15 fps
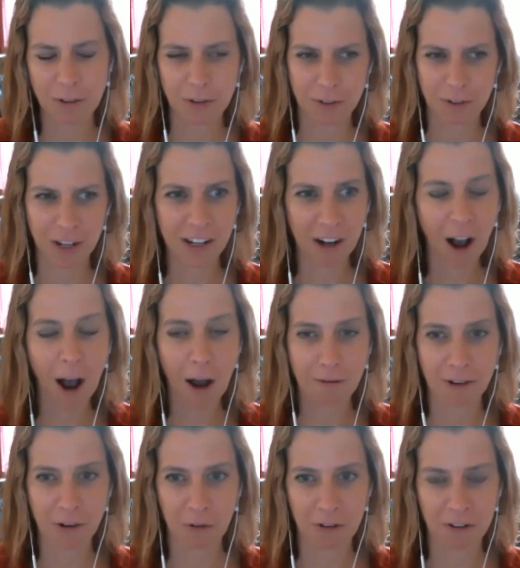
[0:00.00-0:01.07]
trade off
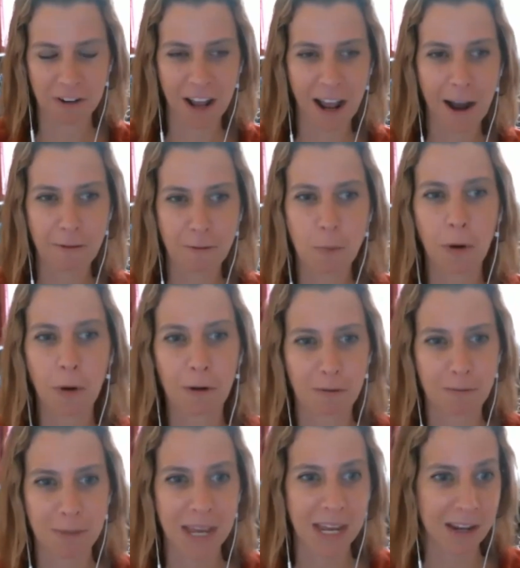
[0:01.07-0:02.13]
in order to have more
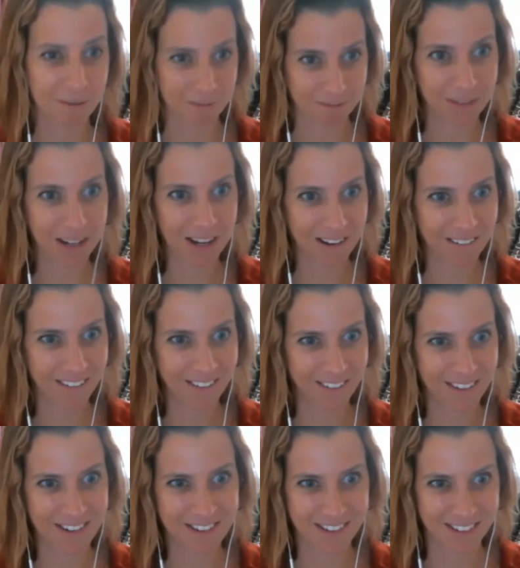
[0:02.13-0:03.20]
of me, in
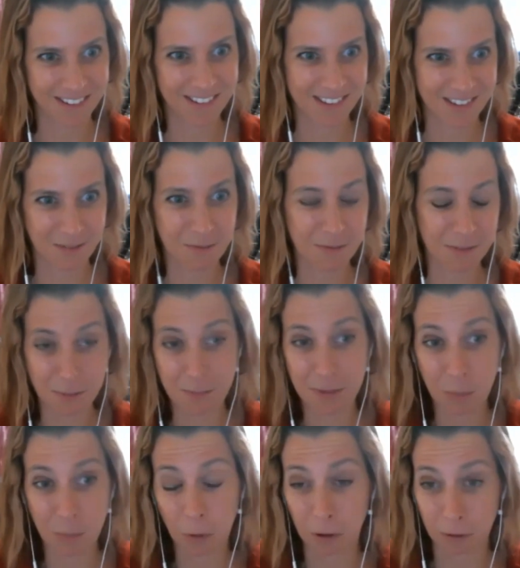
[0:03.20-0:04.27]
order to
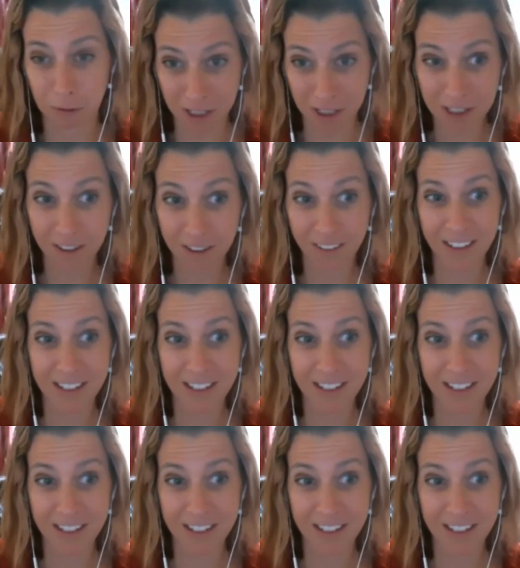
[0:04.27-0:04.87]
be more real?